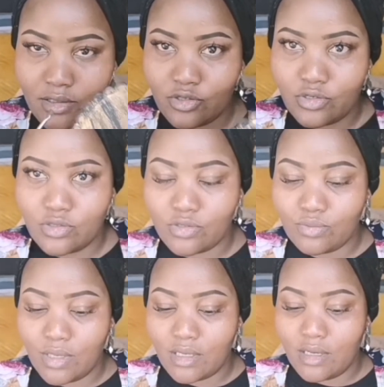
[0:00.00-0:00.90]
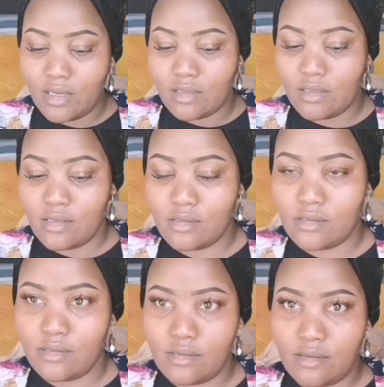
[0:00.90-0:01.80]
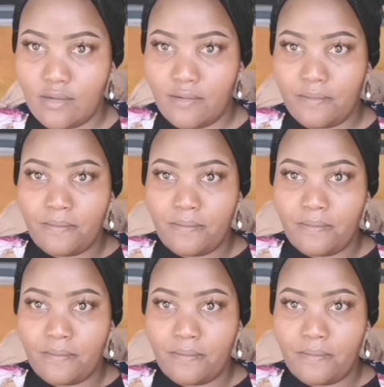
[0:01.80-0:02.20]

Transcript: is I just went like this.